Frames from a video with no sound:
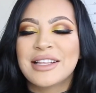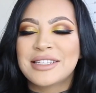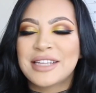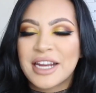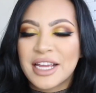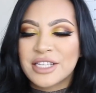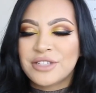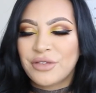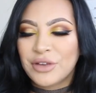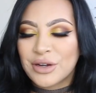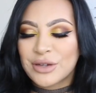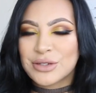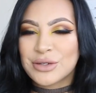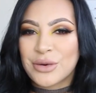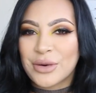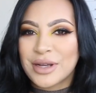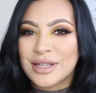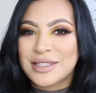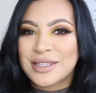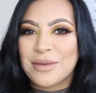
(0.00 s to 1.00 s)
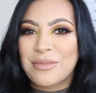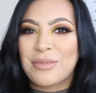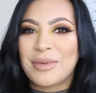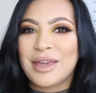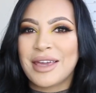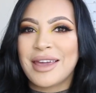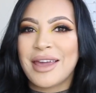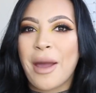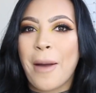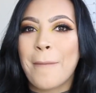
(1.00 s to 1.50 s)
Today's video is going to
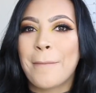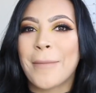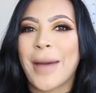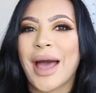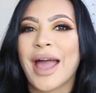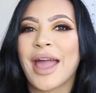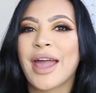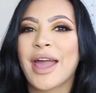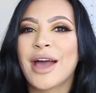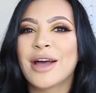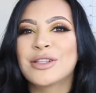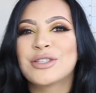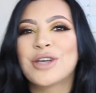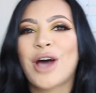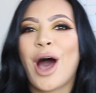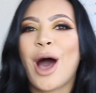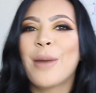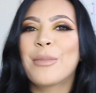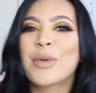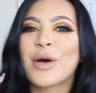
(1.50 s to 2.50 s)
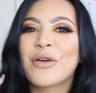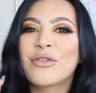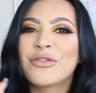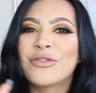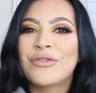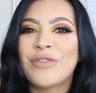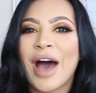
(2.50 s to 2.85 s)
be my top